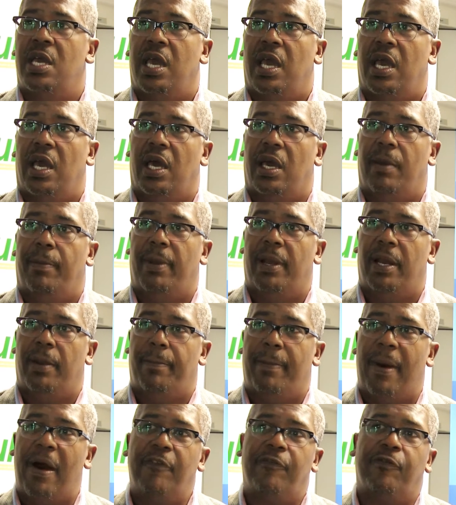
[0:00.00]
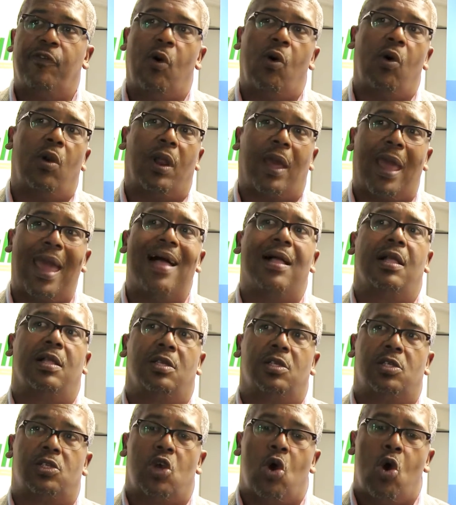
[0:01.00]
But above all
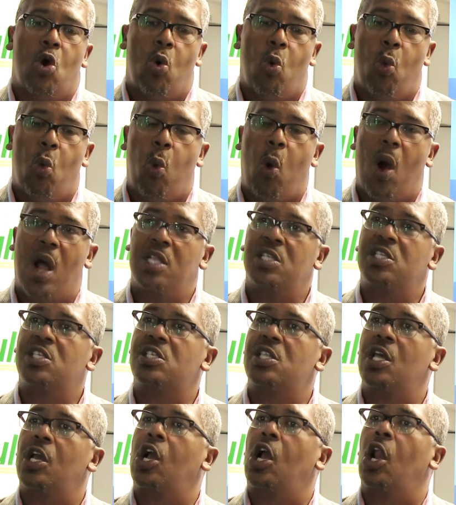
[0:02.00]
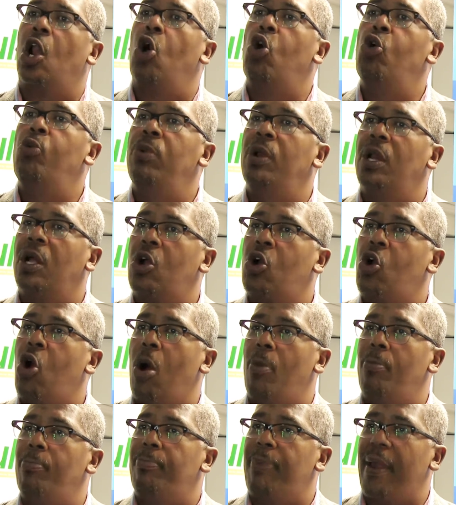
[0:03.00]
else, once the global
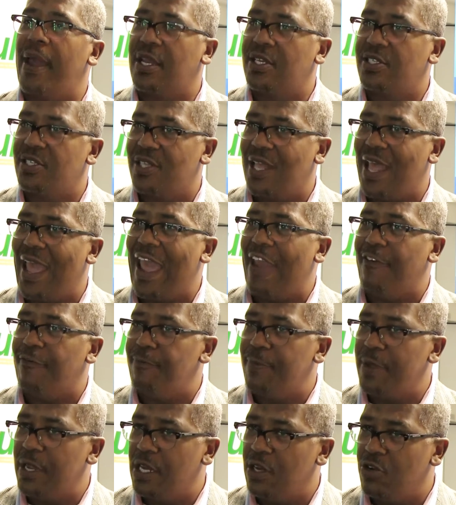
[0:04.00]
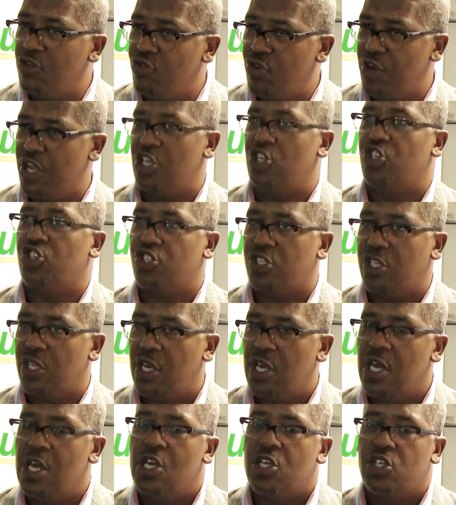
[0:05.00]
compacts have been reached,
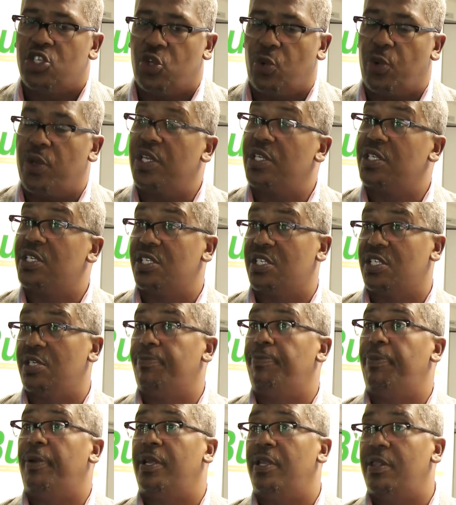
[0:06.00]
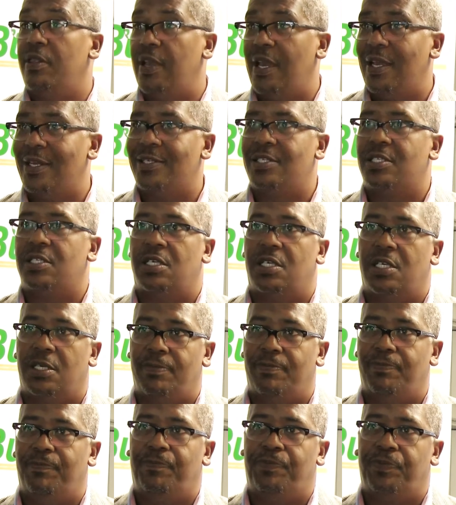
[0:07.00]
so anticipate that
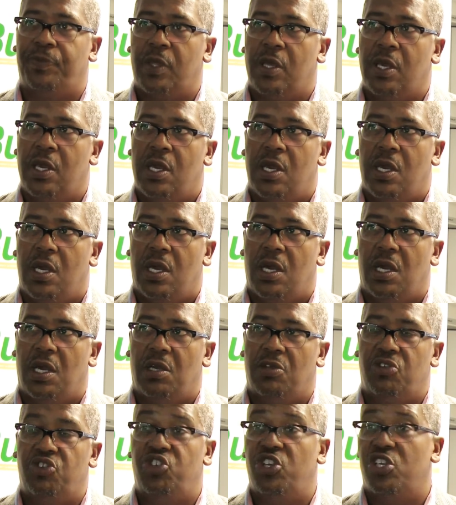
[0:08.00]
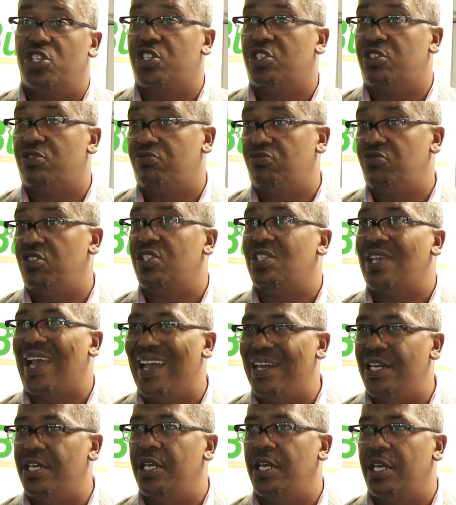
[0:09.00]
just
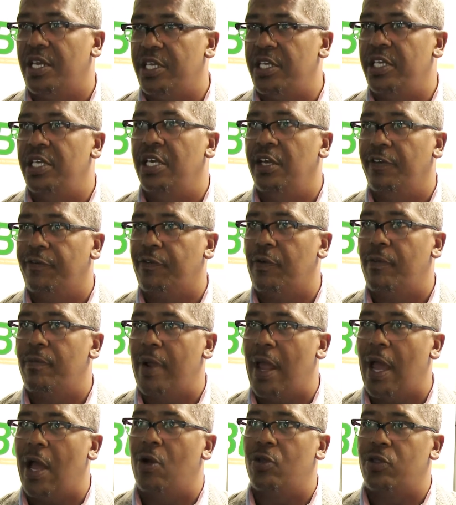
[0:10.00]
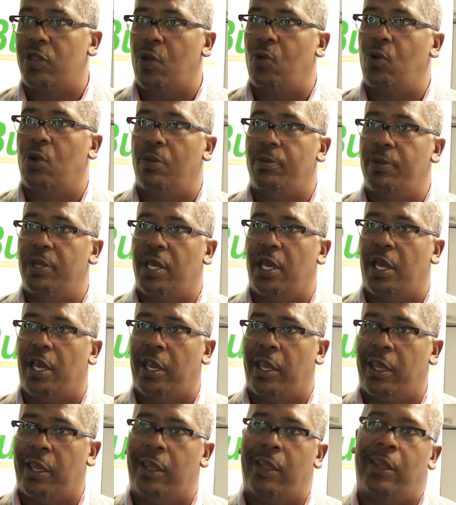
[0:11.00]
under a year from now, there will be
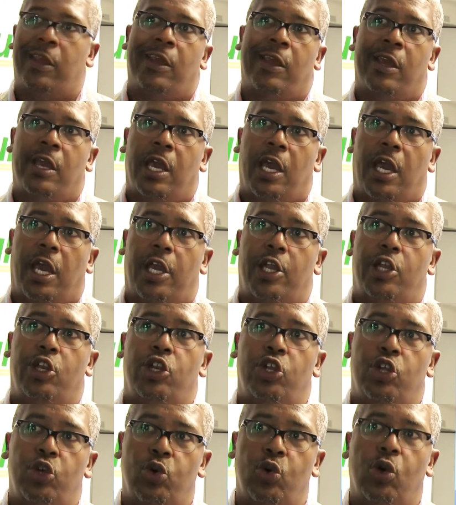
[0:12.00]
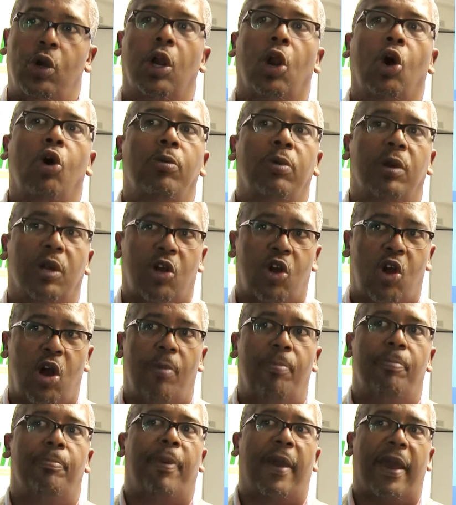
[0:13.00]
a new global
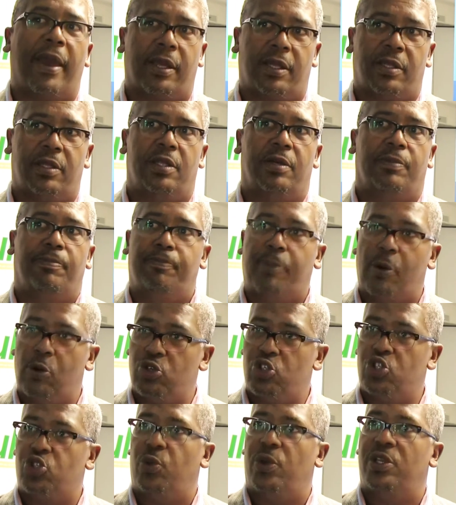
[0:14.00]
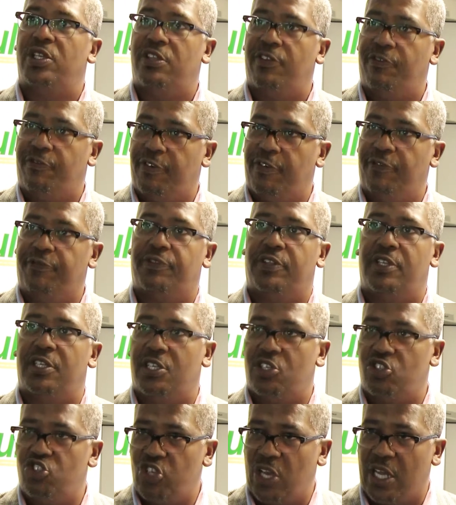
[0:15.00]
compact, the
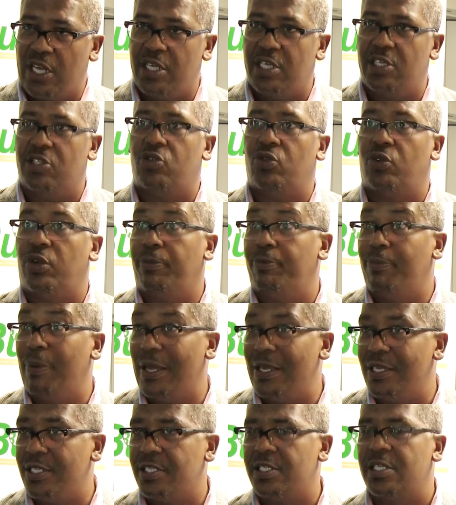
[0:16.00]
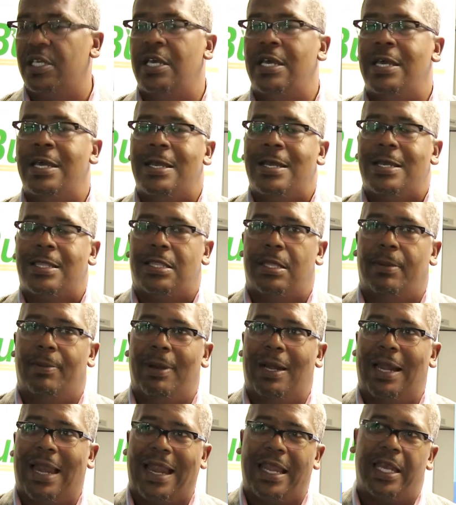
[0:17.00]
post-2015 agenda to replace the
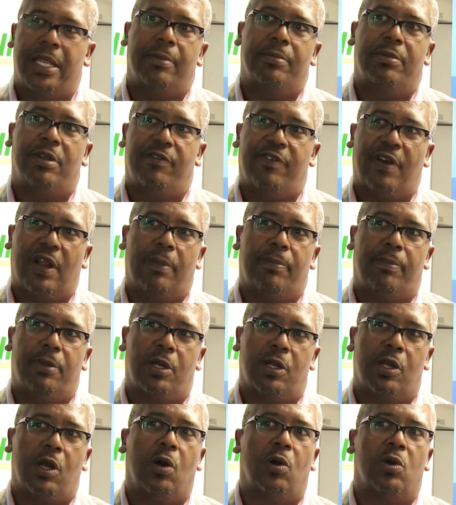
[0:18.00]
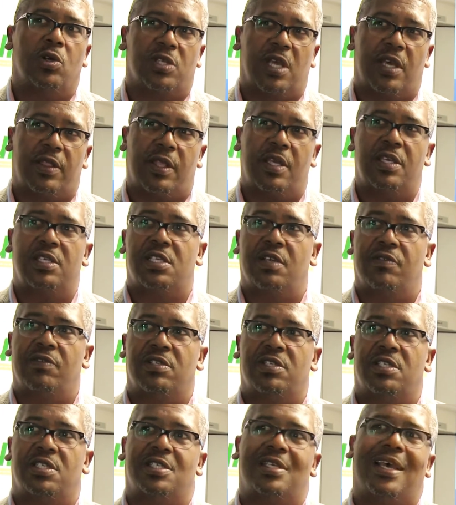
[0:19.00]
Millennium Development Goals. I think
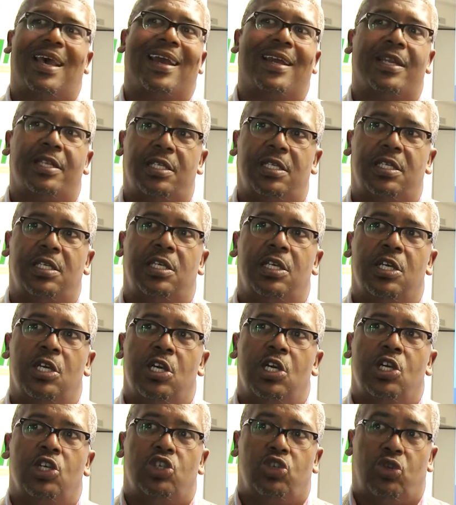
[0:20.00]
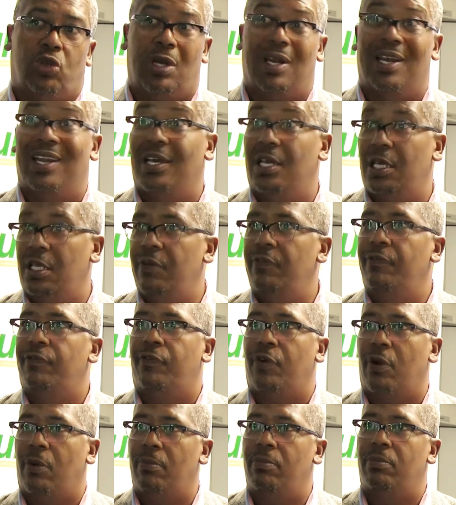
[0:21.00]
civil society should learn
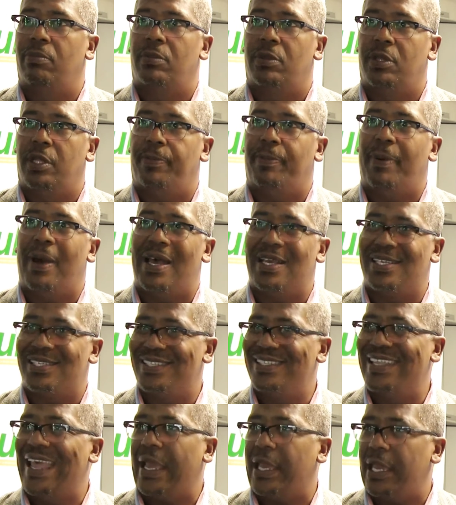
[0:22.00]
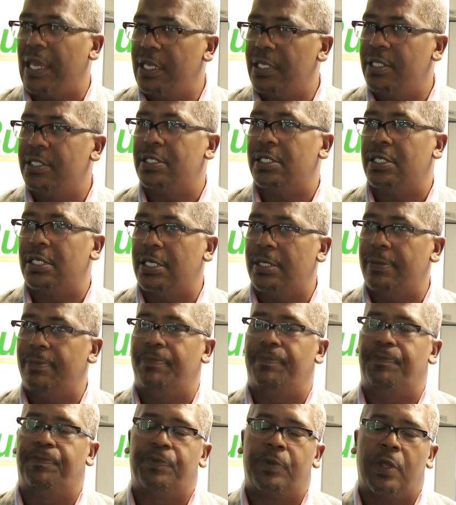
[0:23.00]
from the past decade
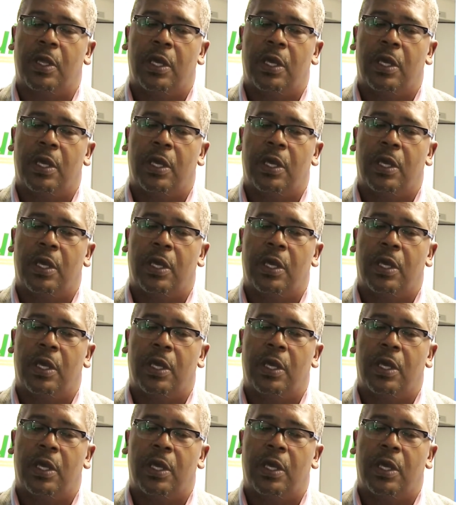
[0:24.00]
and